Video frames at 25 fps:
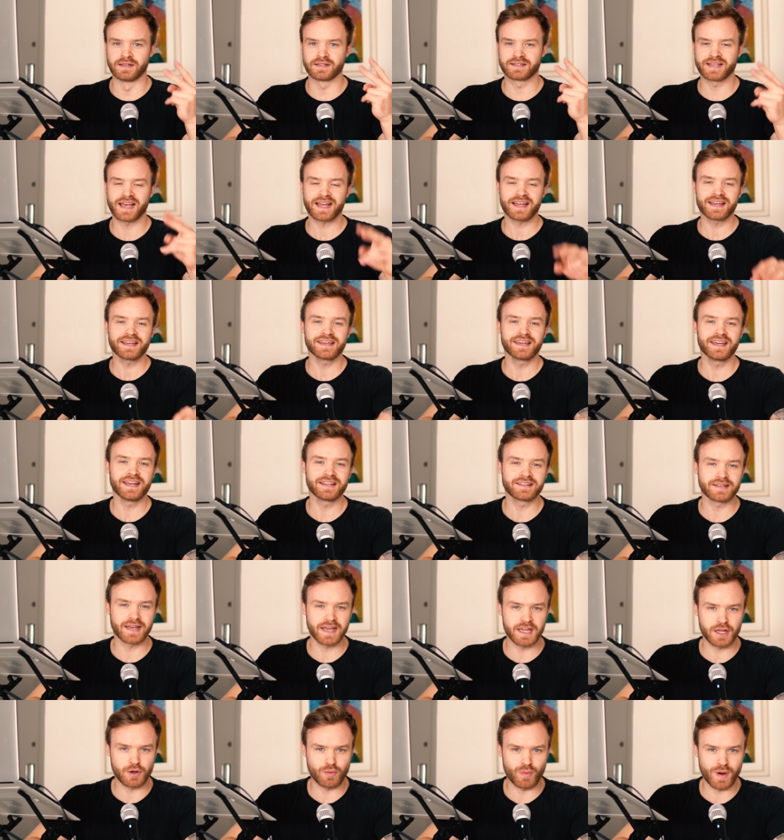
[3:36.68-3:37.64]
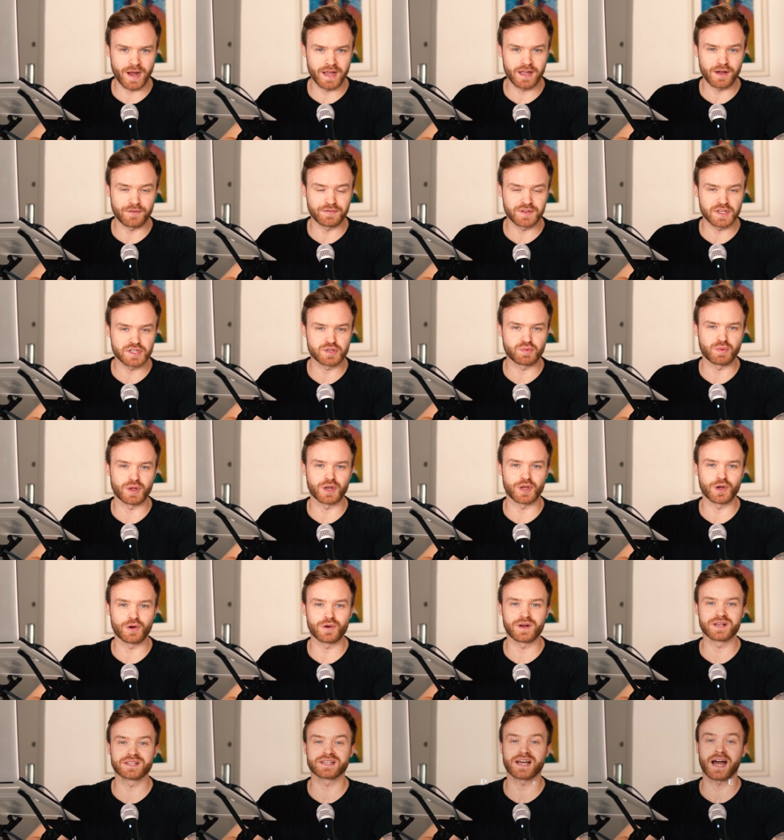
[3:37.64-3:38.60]
The second key takeaway of this
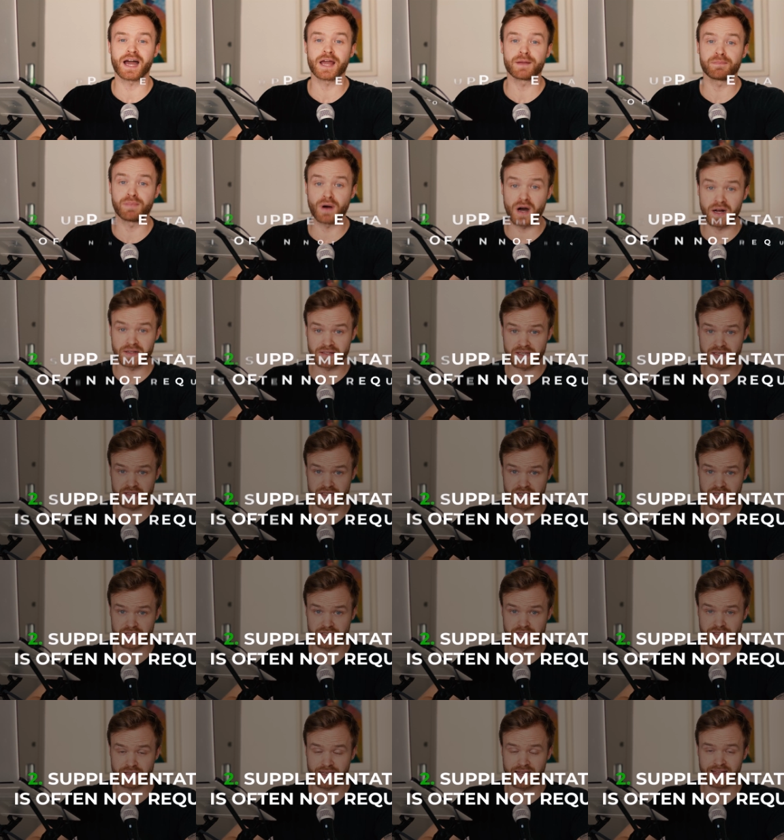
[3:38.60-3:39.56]
video is a hypothesis,